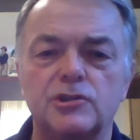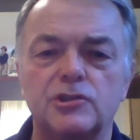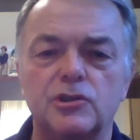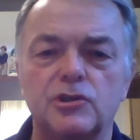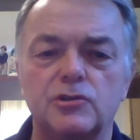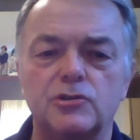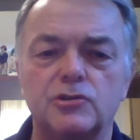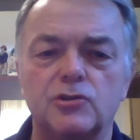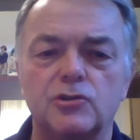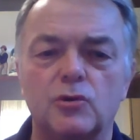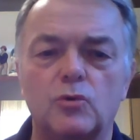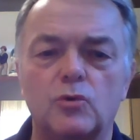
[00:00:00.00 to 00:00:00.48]

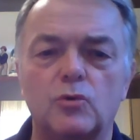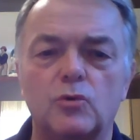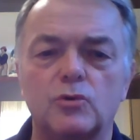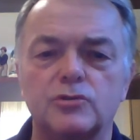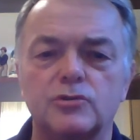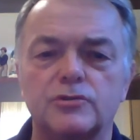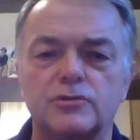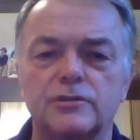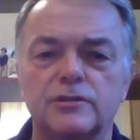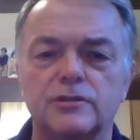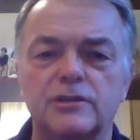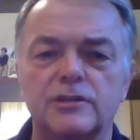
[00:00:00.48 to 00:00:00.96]

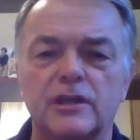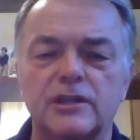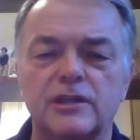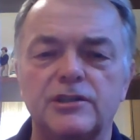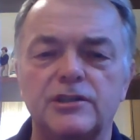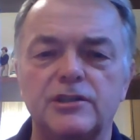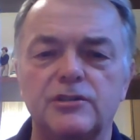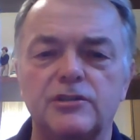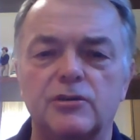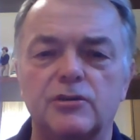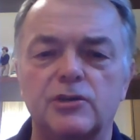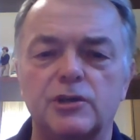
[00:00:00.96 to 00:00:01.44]
tours, the
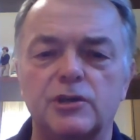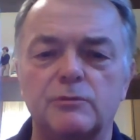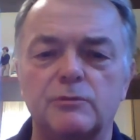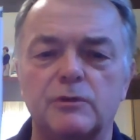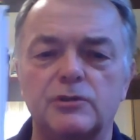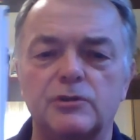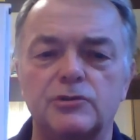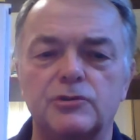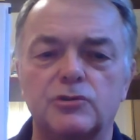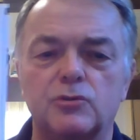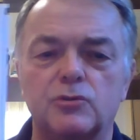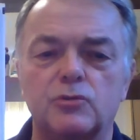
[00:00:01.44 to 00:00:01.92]

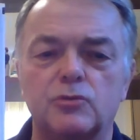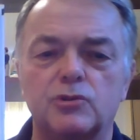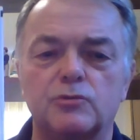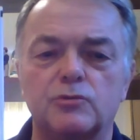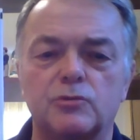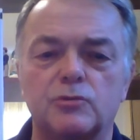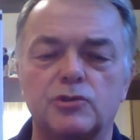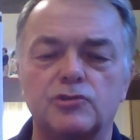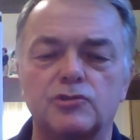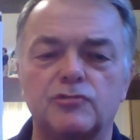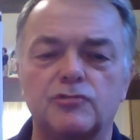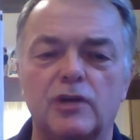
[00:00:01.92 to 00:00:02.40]
1891 tour to
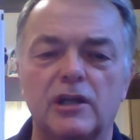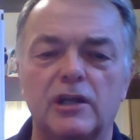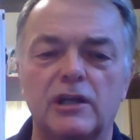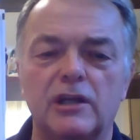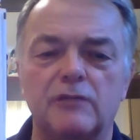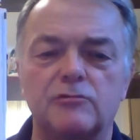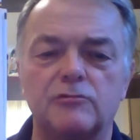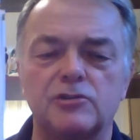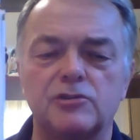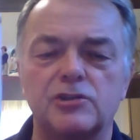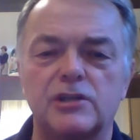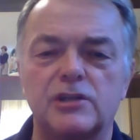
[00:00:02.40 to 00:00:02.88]
Australia,
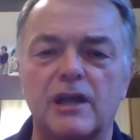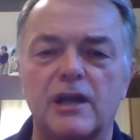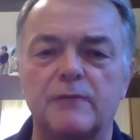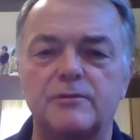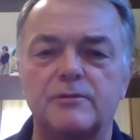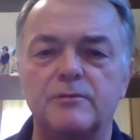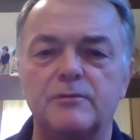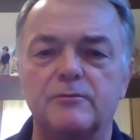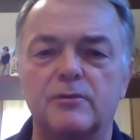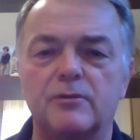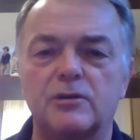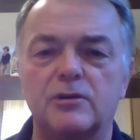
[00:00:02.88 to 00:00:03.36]
which is
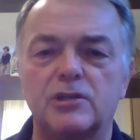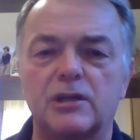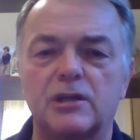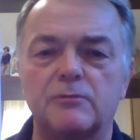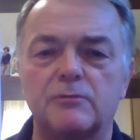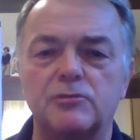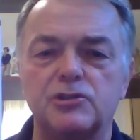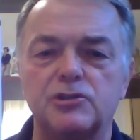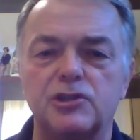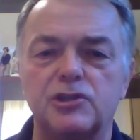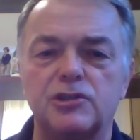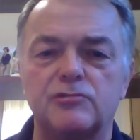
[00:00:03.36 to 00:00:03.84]
captained by
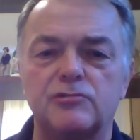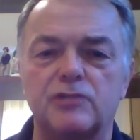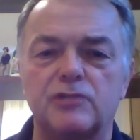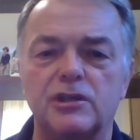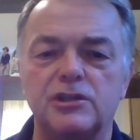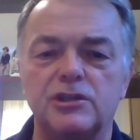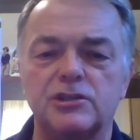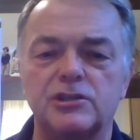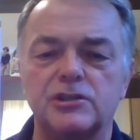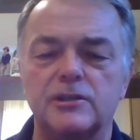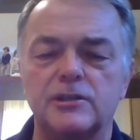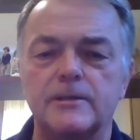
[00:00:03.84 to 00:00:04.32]
W.G.
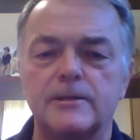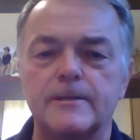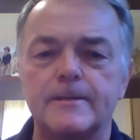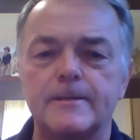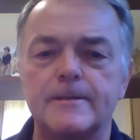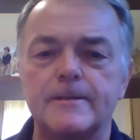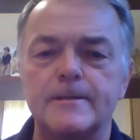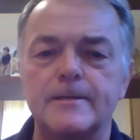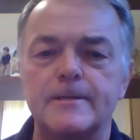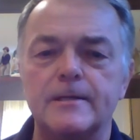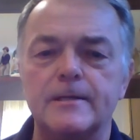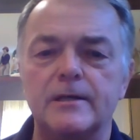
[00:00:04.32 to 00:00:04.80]
Grace,
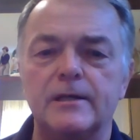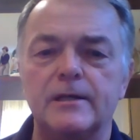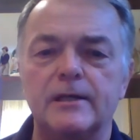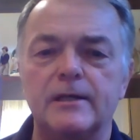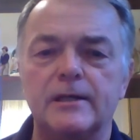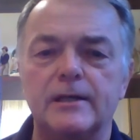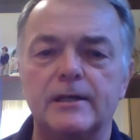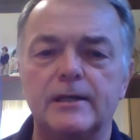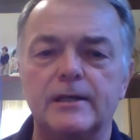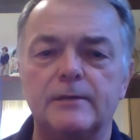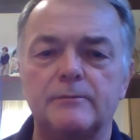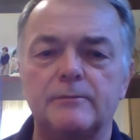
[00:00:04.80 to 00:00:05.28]

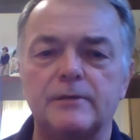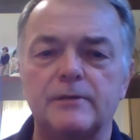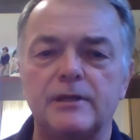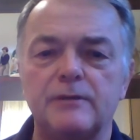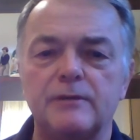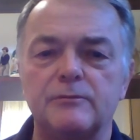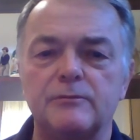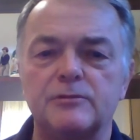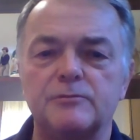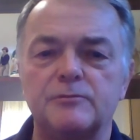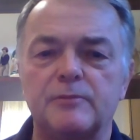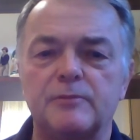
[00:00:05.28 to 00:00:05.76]
when he
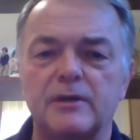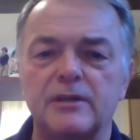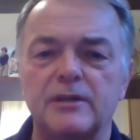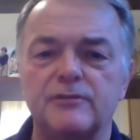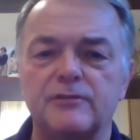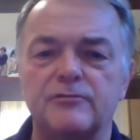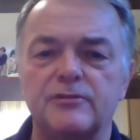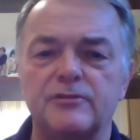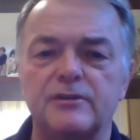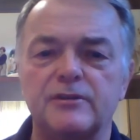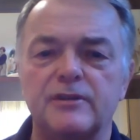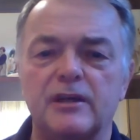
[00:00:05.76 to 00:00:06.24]
was paid
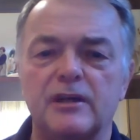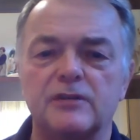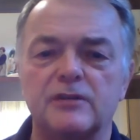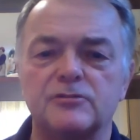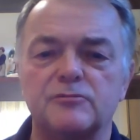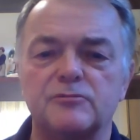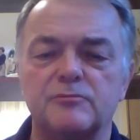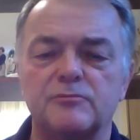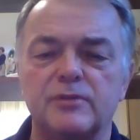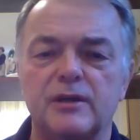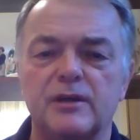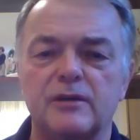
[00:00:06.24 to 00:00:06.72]

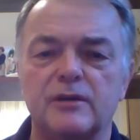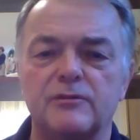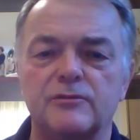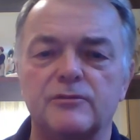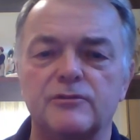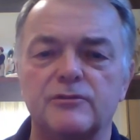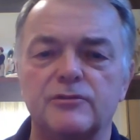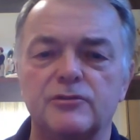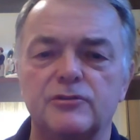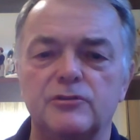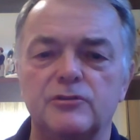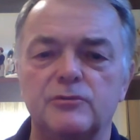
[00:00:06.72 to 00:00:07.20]

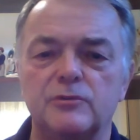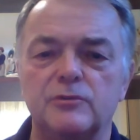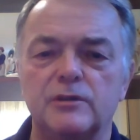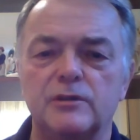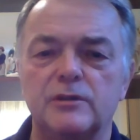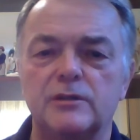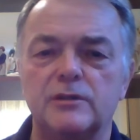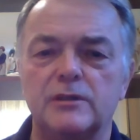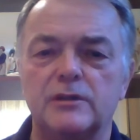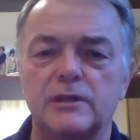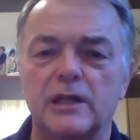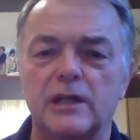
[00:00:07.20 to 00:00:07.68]
£3,000 to
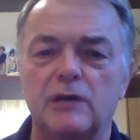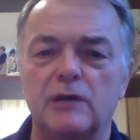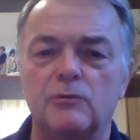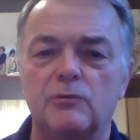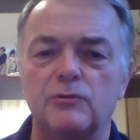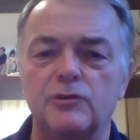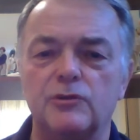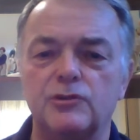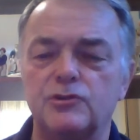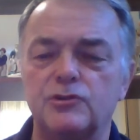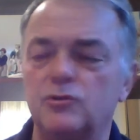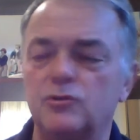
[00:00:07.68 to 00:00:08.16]
go
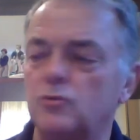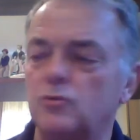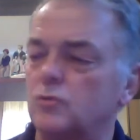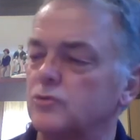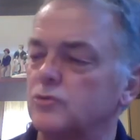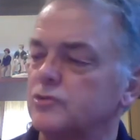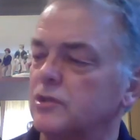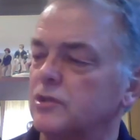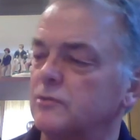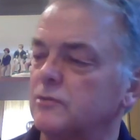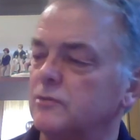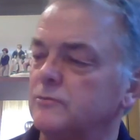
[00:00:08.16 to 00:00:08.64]
on the tour.
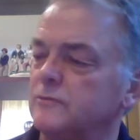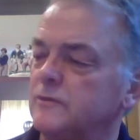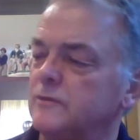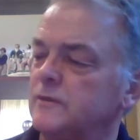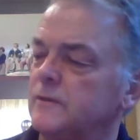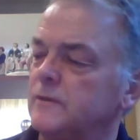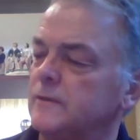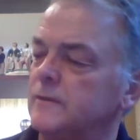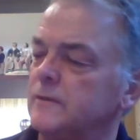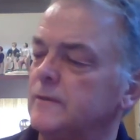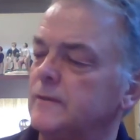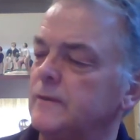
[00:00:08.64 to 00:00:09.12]
So
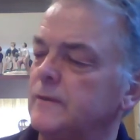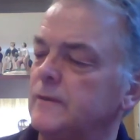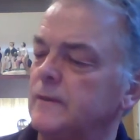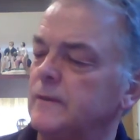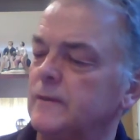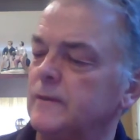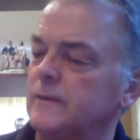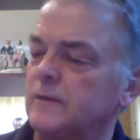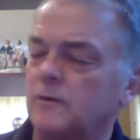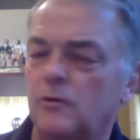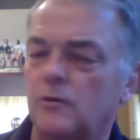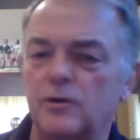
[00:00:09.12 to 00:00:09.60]

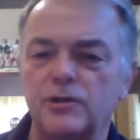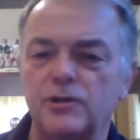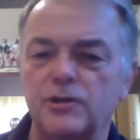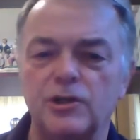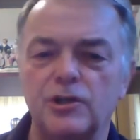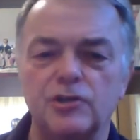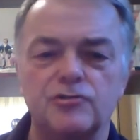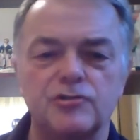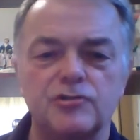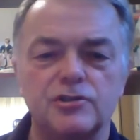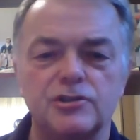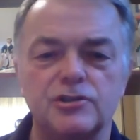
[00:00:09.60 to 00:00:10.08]
quite an
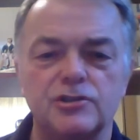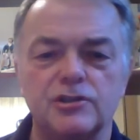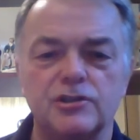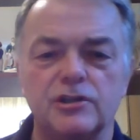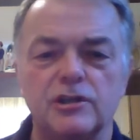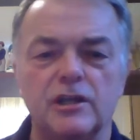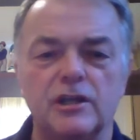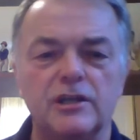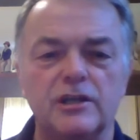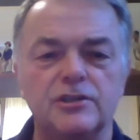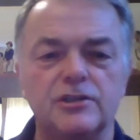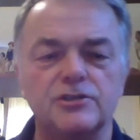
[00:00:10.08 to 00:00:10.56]
interesting
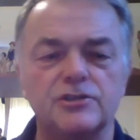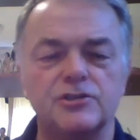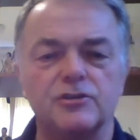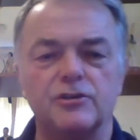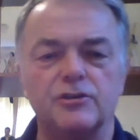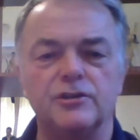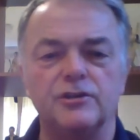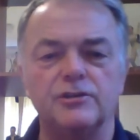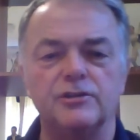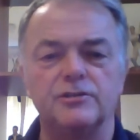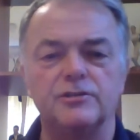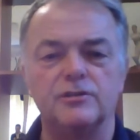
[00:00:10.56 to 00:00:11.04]
little
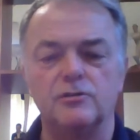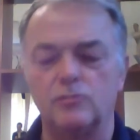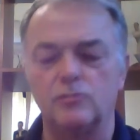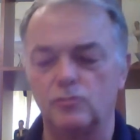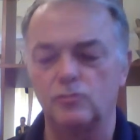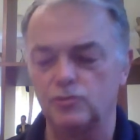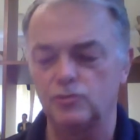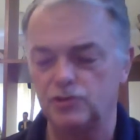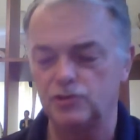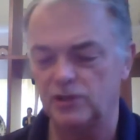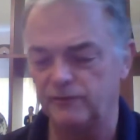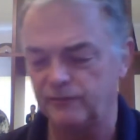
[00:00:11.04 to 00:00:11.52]
insight into
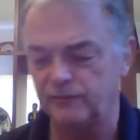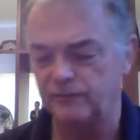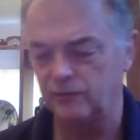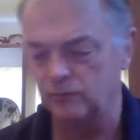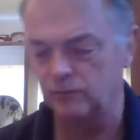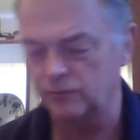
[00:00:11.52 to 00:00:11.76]
Lord Sheffield